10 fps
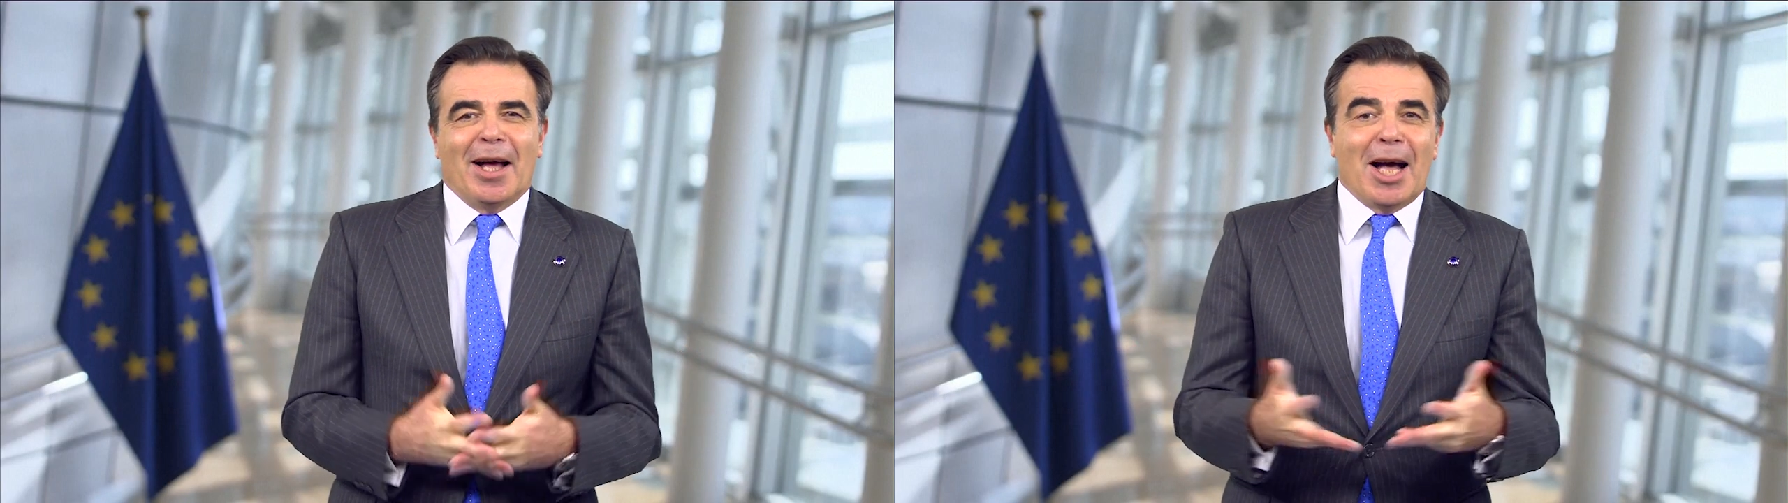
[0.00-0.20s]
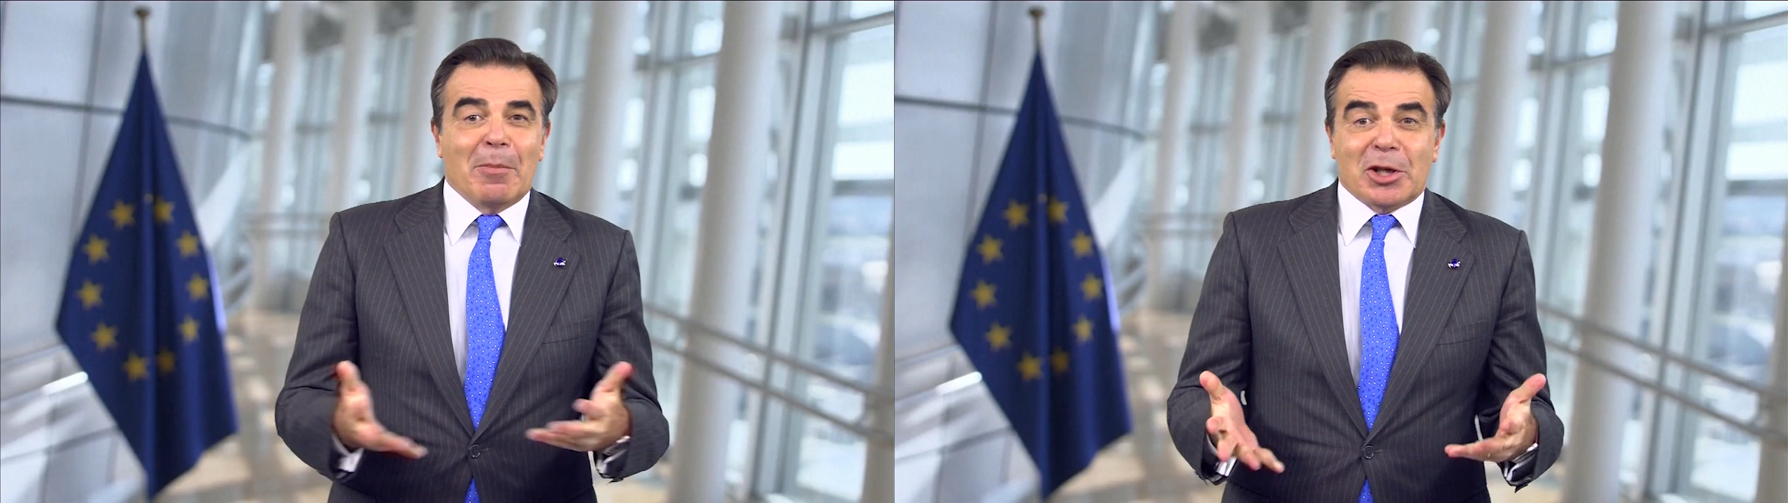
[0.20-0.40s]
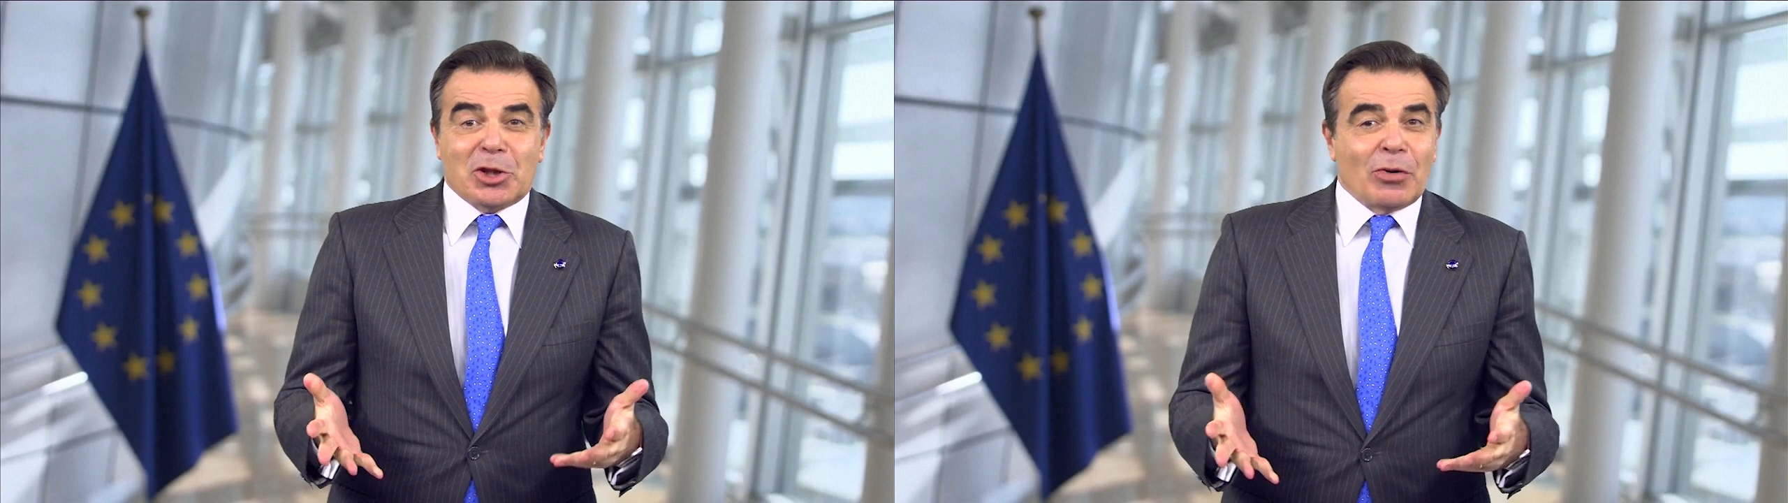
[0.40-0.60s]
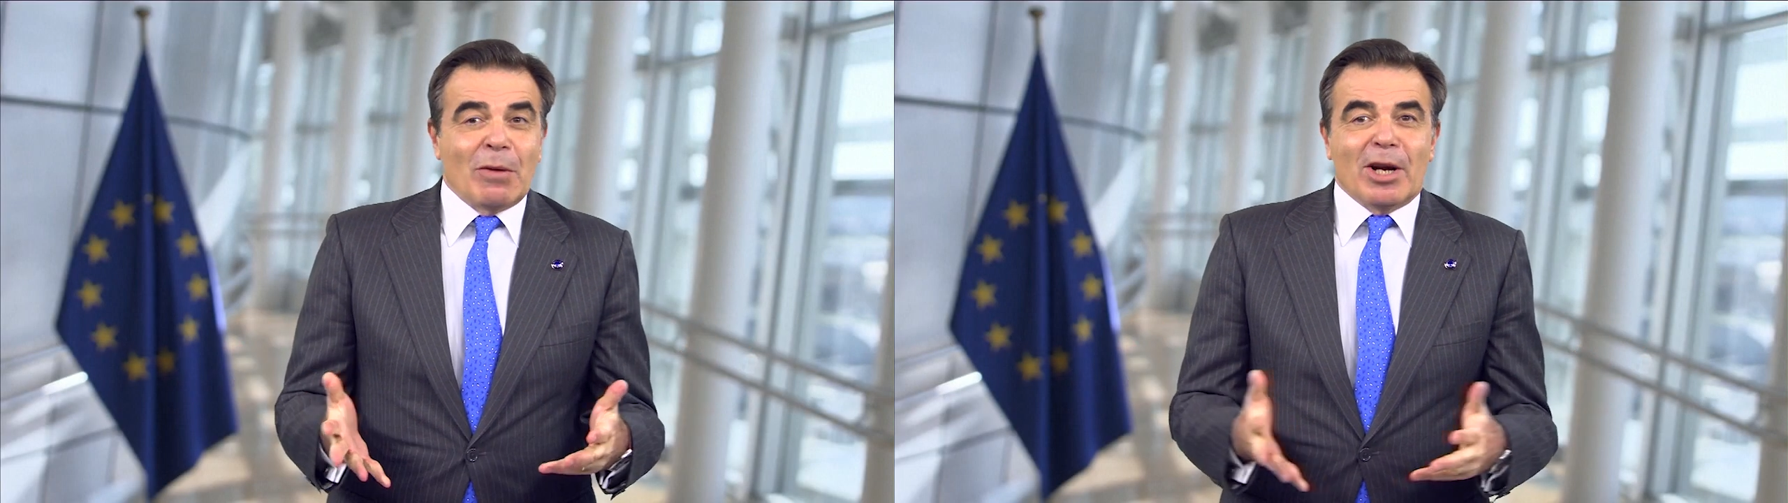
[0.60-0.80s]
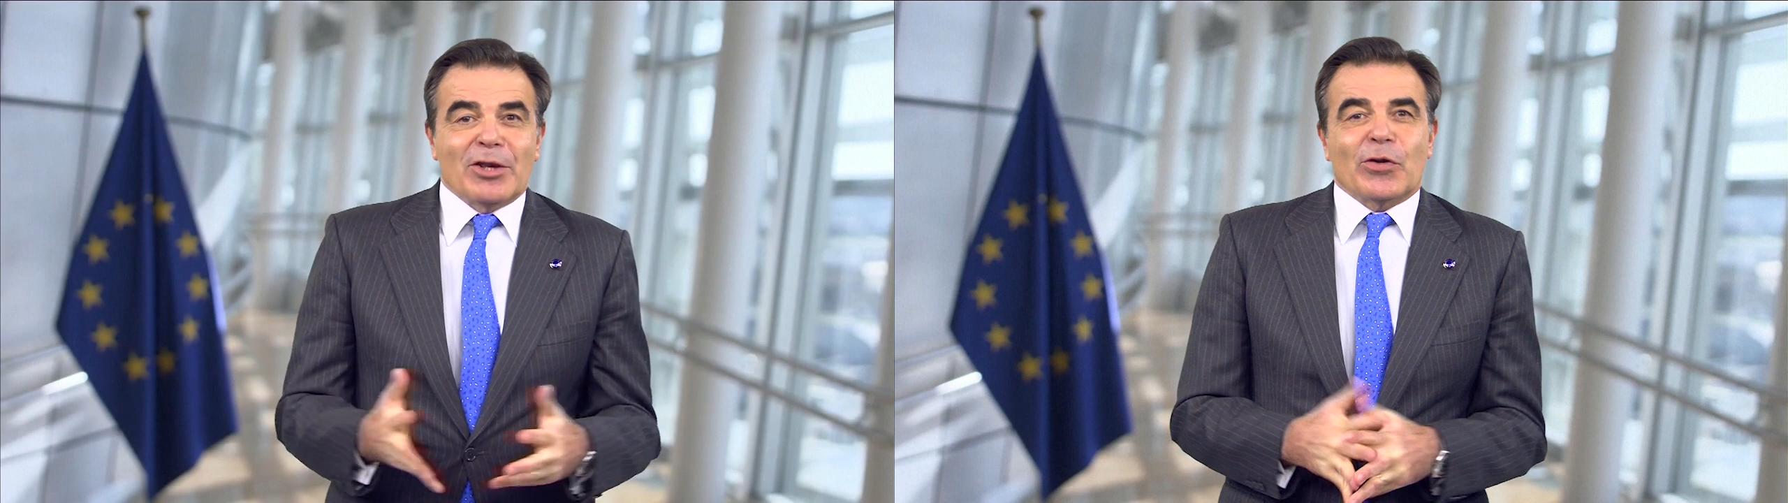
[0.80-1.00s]
I'm
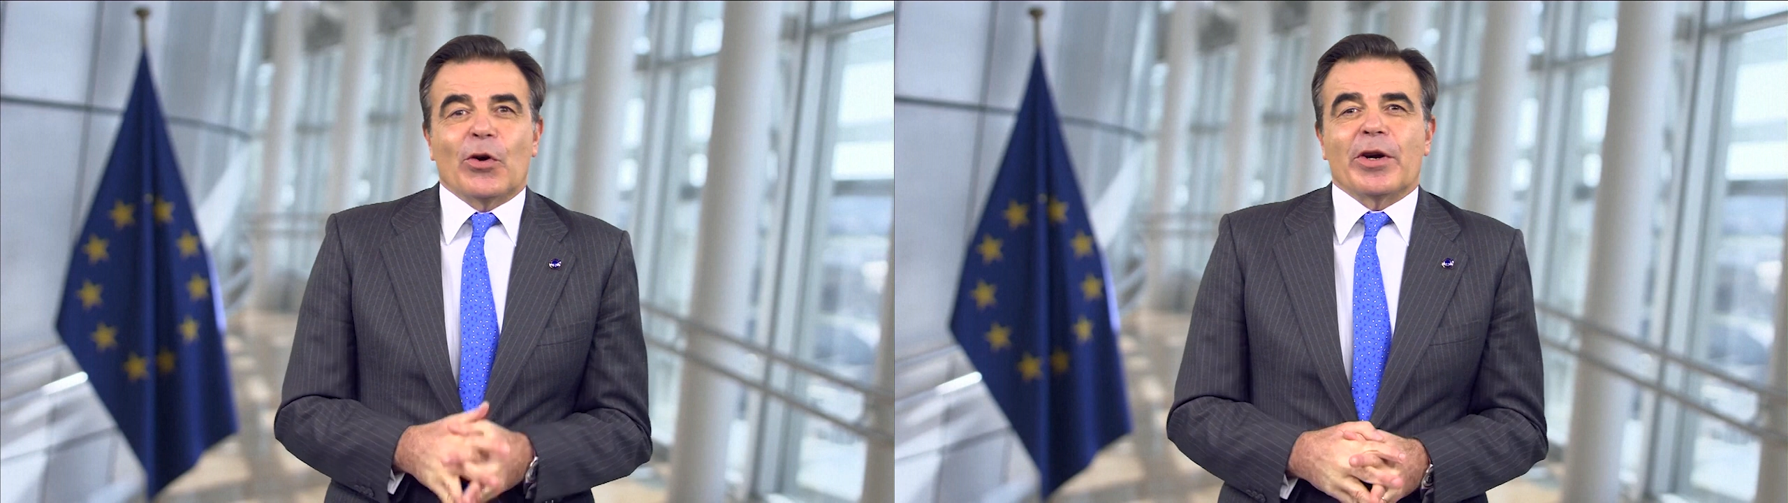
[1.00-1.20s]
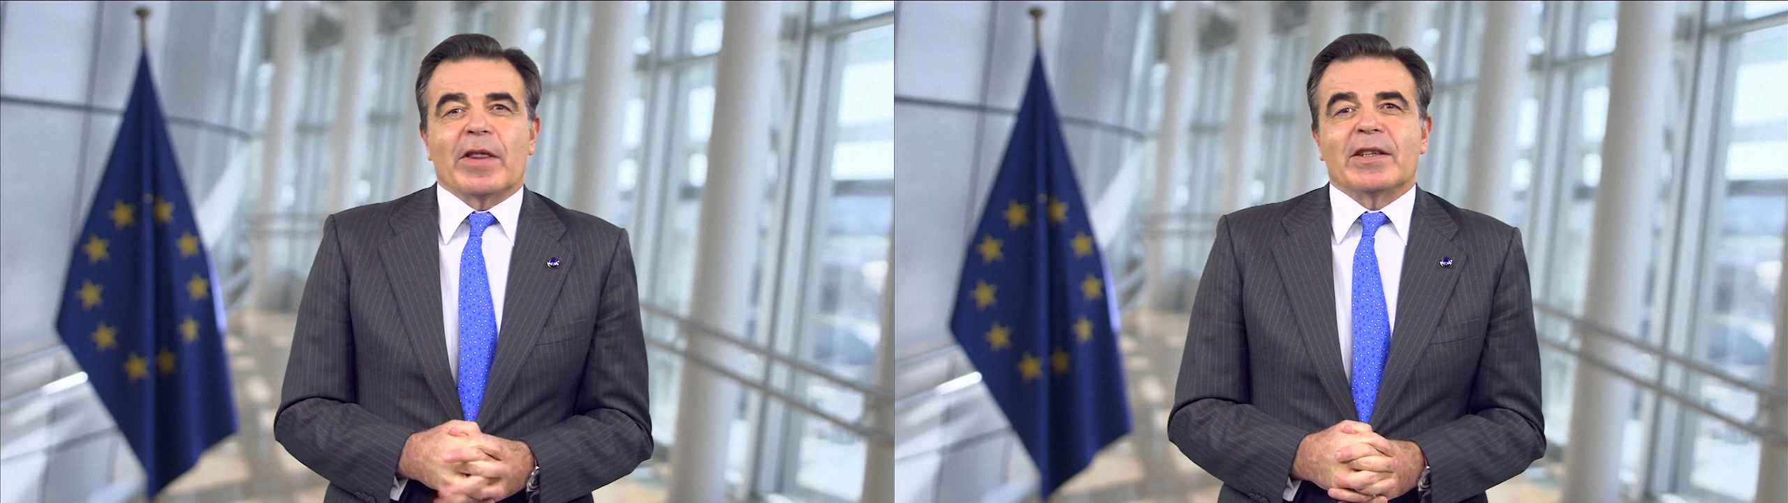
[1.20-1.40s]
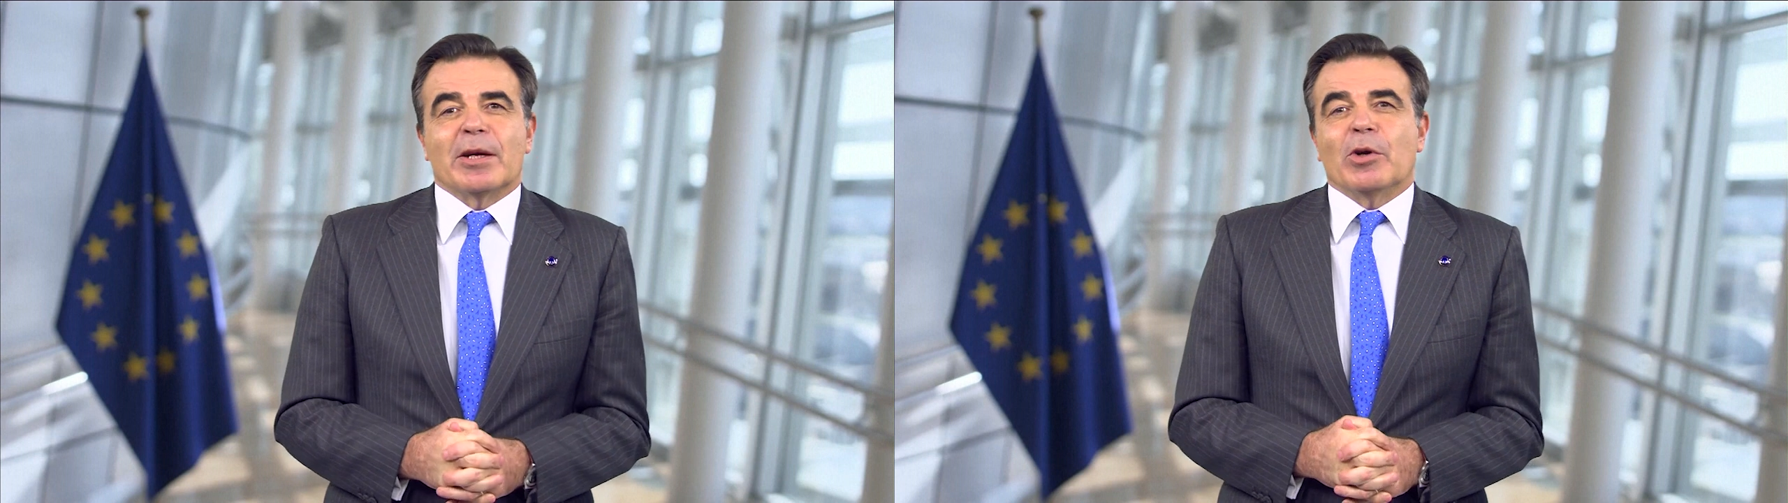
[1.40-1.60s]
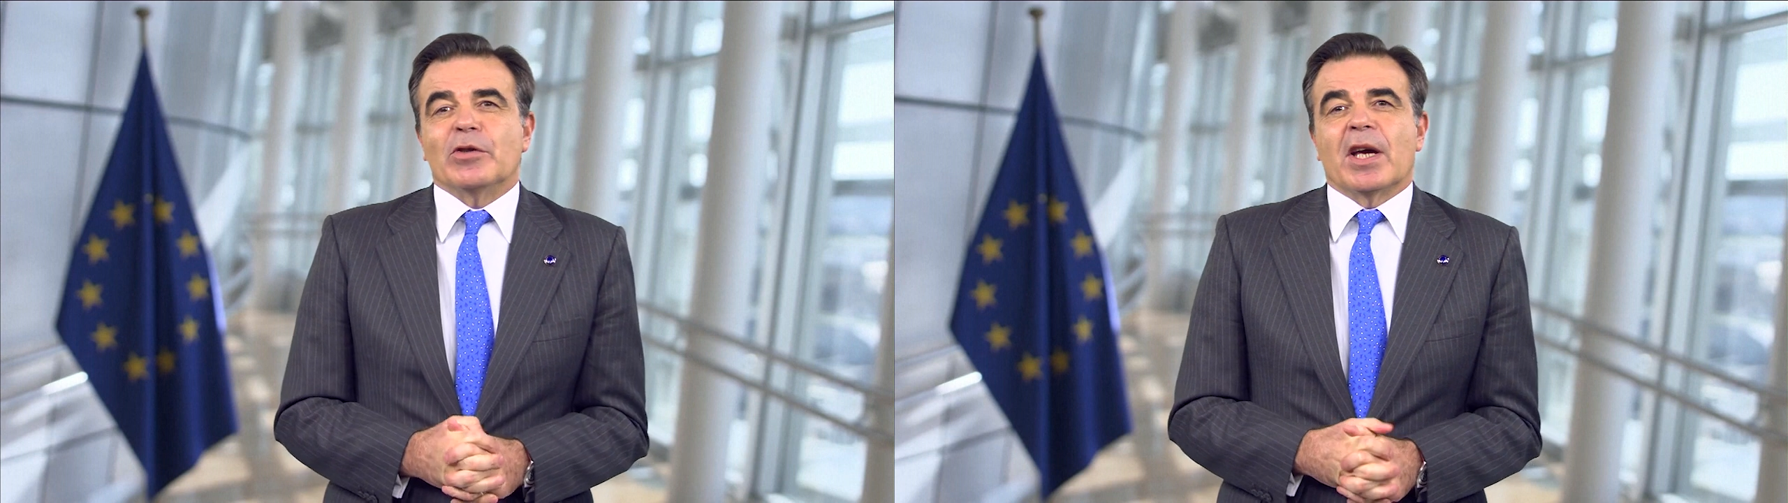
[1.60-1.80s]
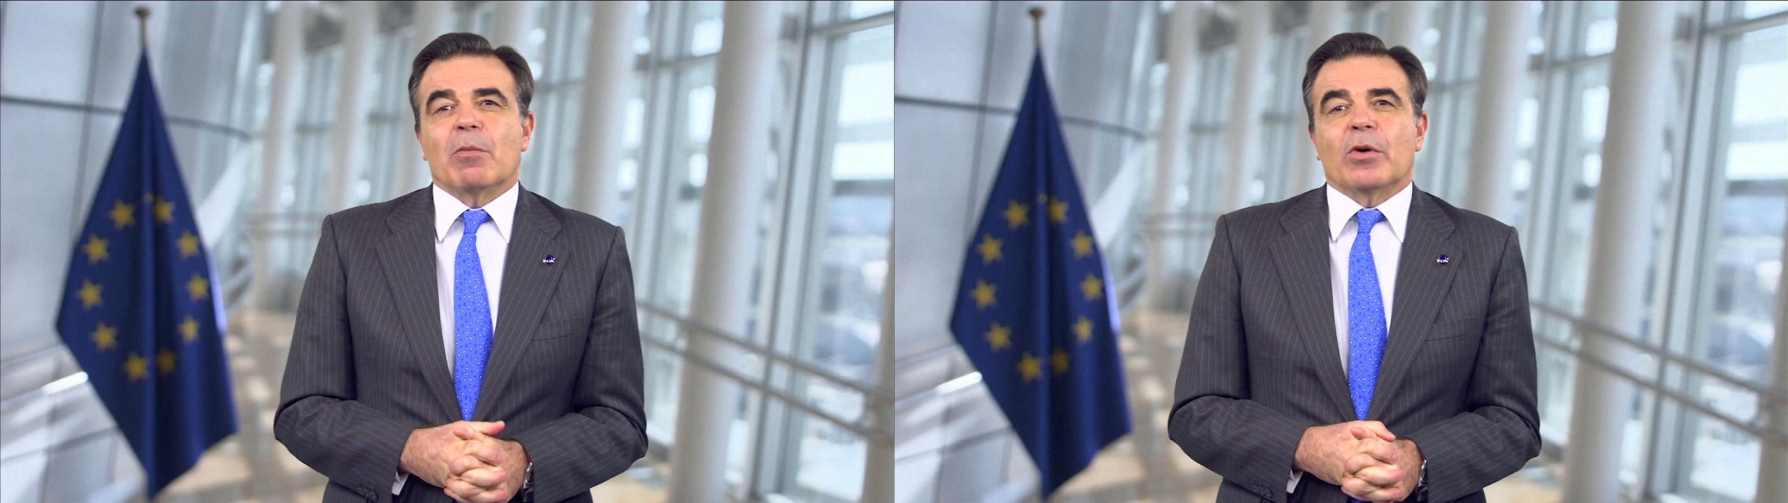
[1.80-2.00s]
extremely sorry that I'm
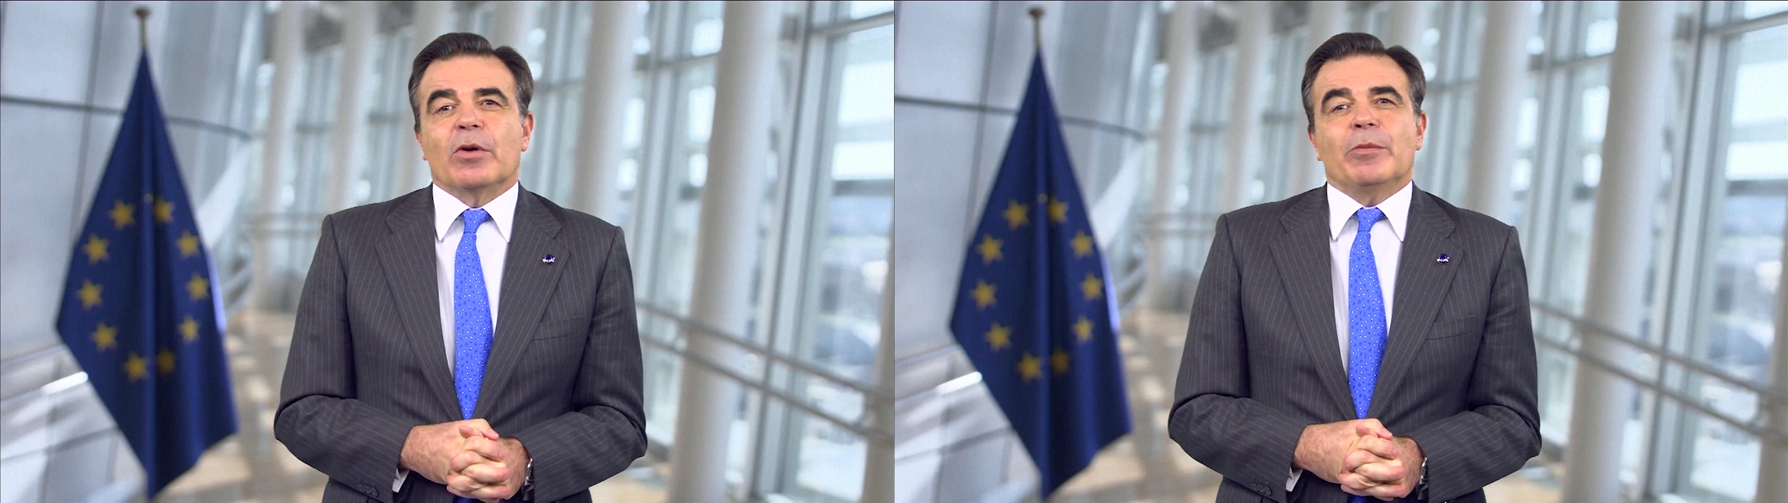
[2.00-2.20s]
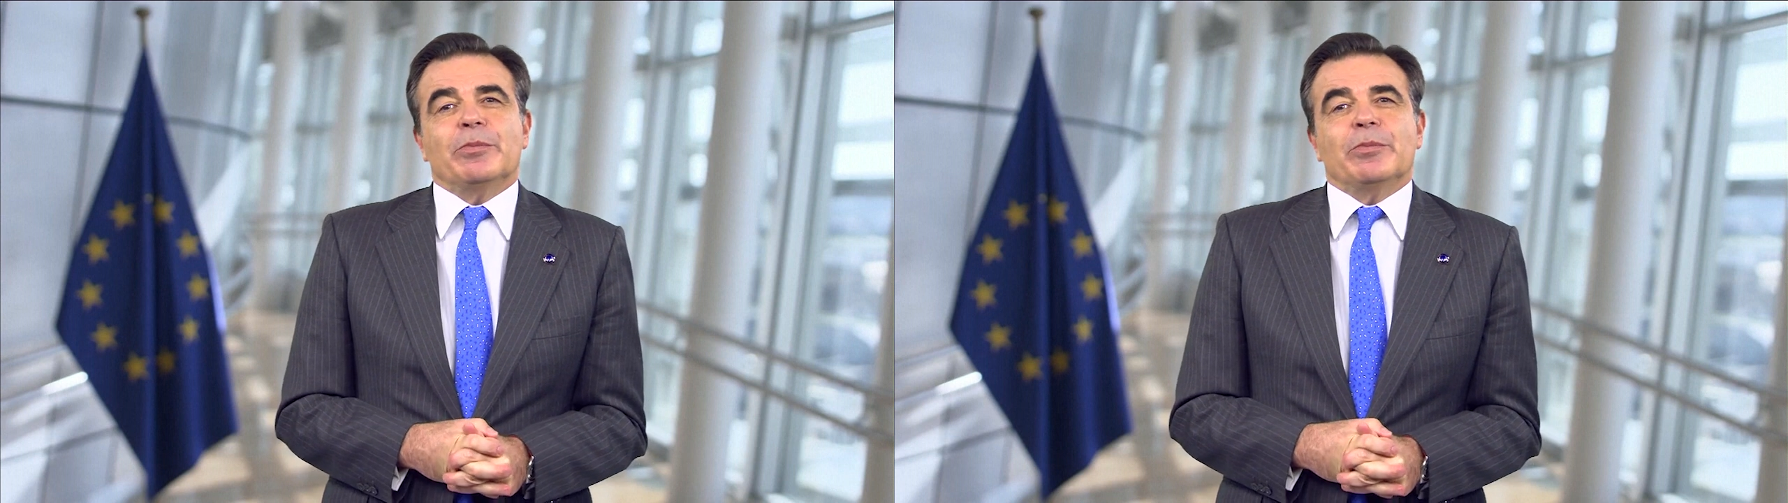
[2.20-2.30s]
not able,